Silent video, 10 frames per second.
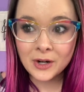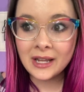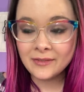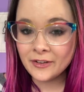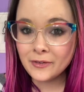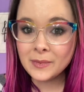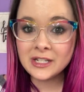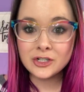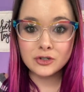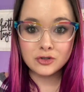Even if it
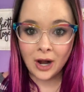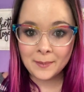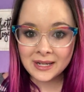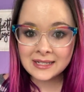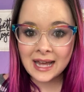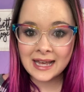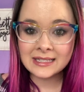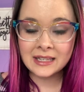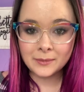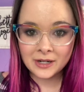means you're dropping a task
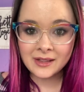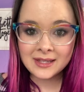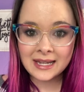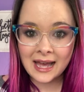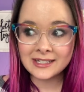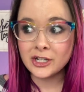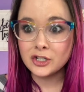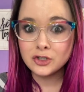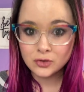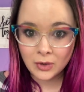in the middle of the task,
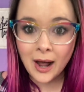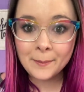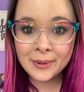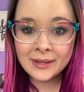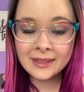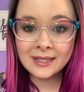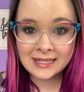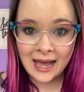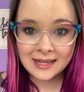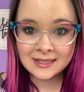drop the
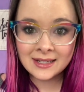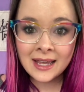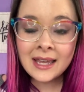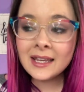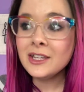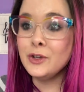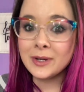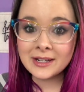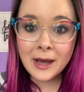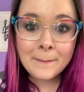task. You
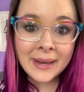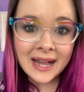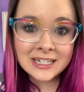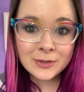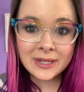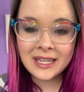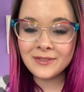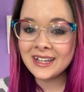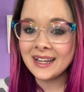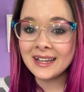can come back to it
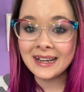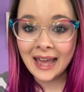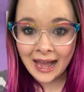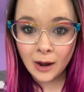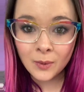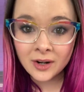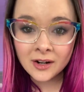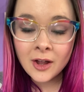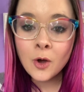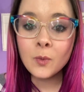even in an hour
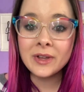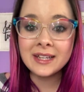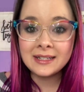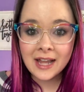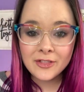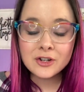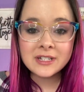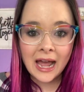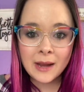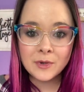with another
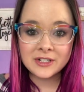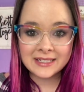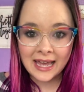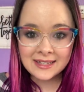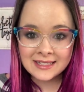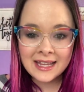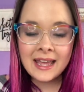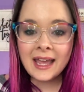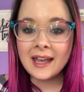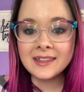timer set.
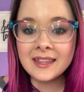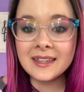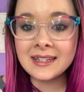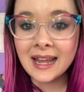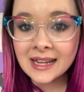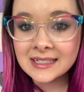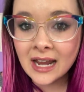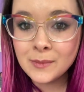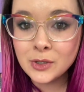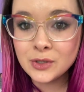And then the next
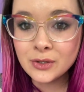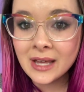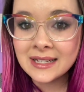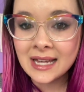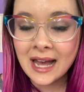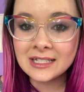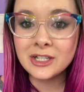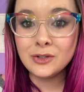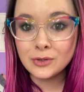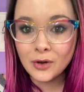time you do that task,
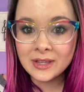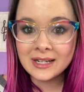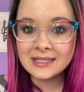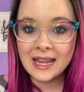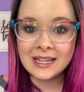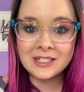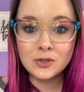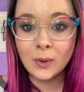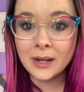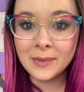you know that it takes
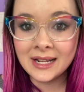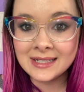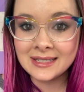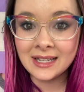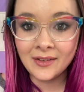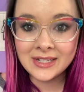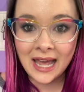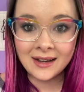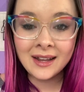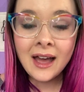20 minutes instead of
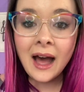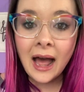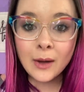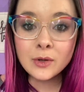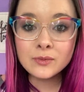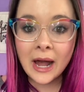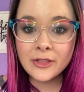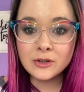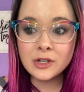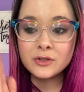10. I would
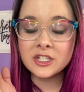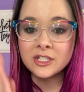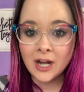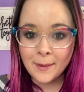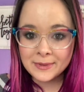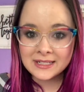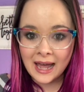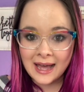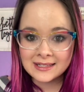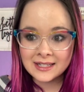rather you stop the
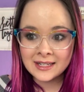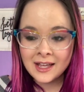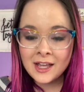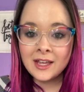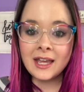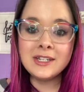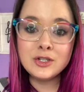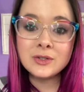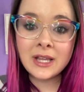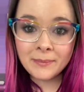task and
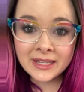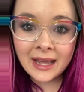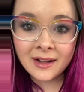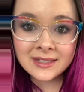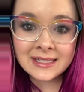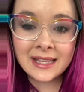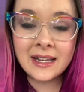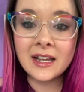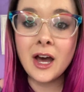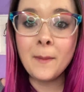do something else and
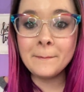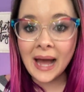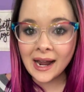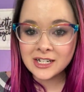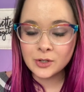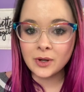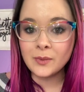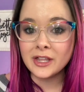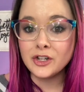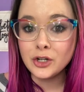then come back to it
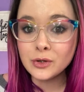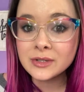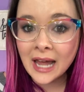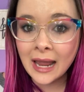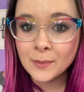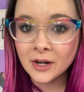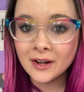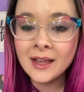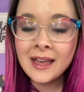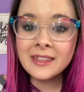with a new
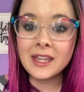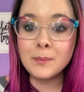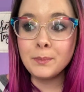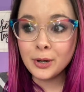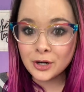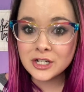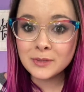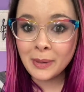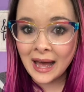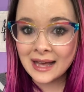timer than
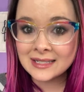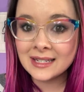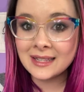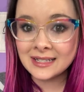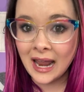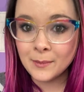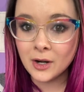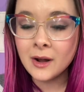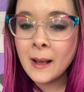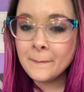push past the
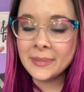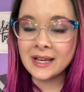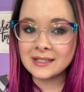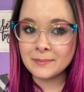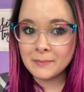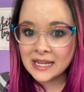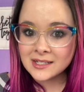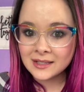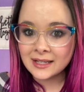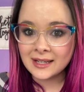timer, because
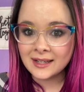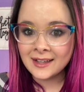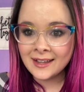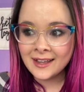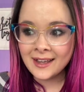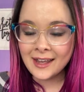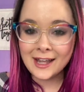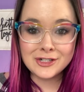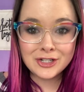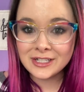mentally
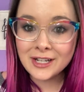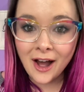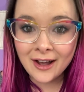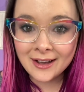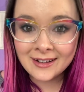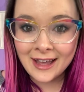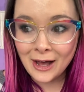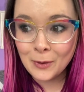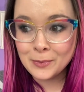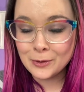it's just not going to
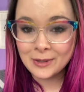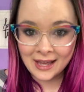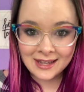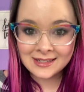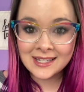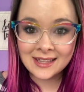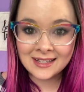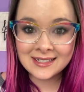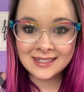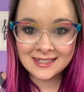help you get into
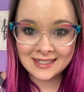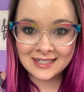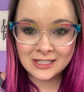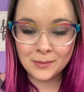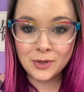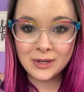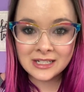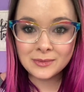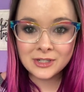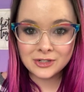this system. You need
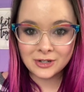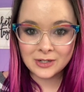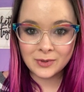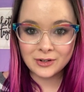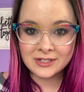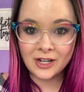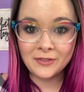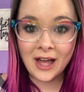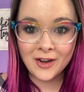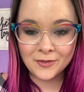to be strict with yourself
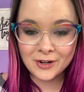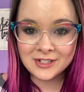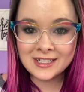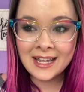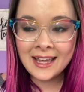at first.